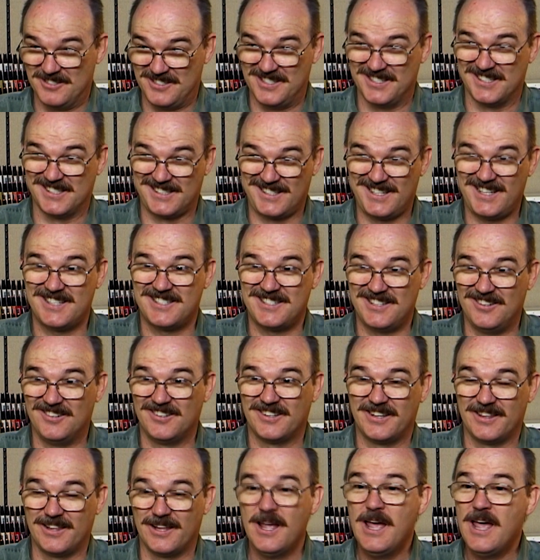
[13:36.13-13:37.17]
disgusting
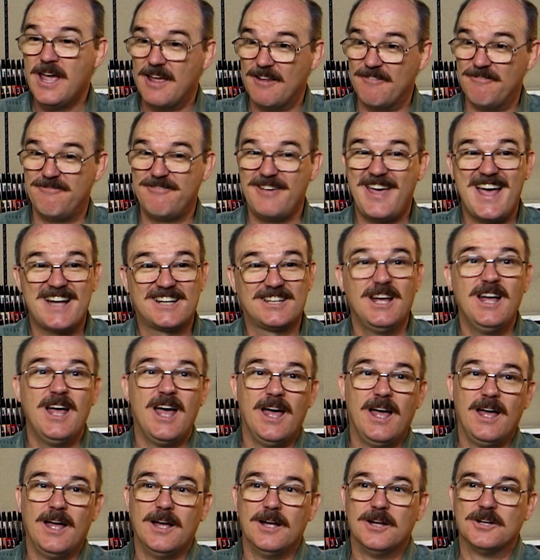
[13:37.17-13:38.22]
looking thing. In fact,
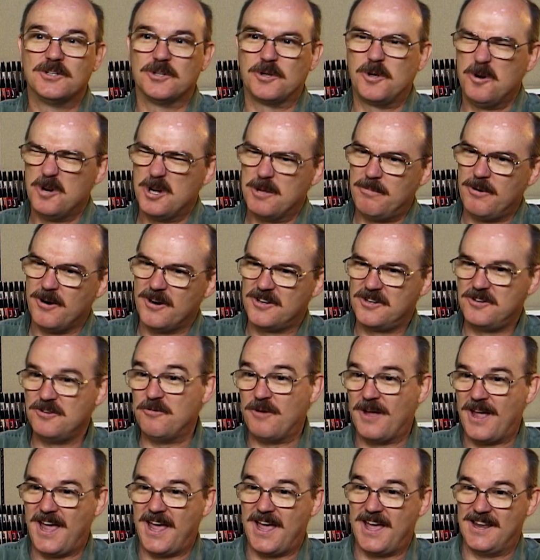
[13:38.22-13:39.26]
Shokoti Part 2
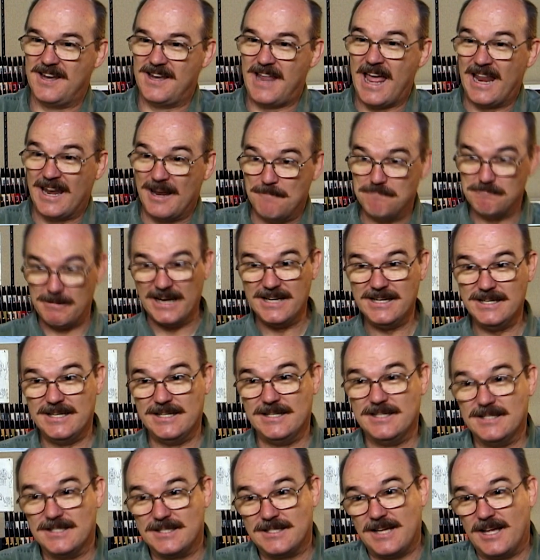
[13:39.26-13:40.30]
had an
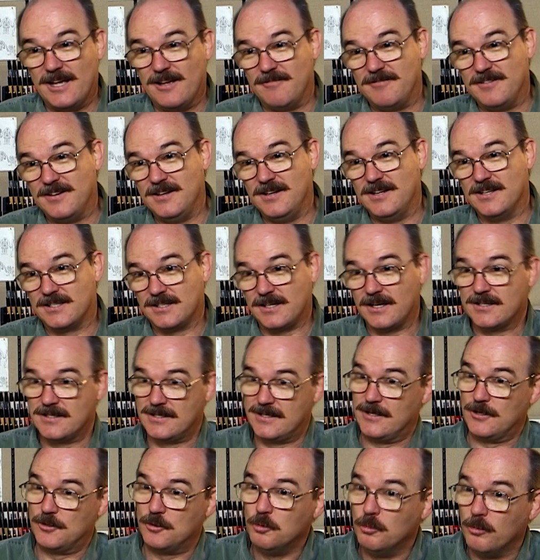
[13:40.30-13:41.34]
abundance of
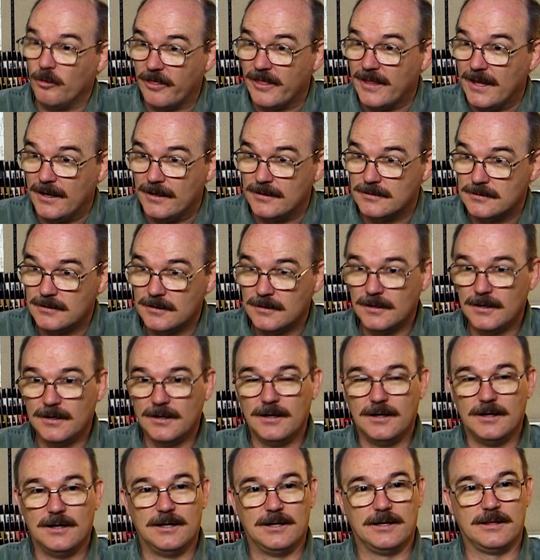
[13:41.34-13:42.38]
disgusting, cool things.
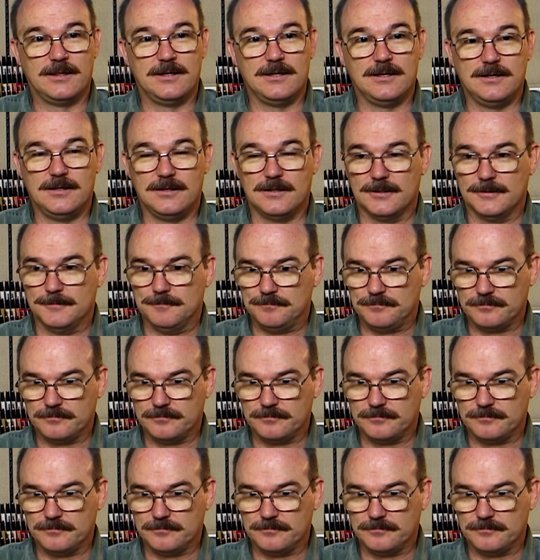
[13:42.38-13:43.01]
The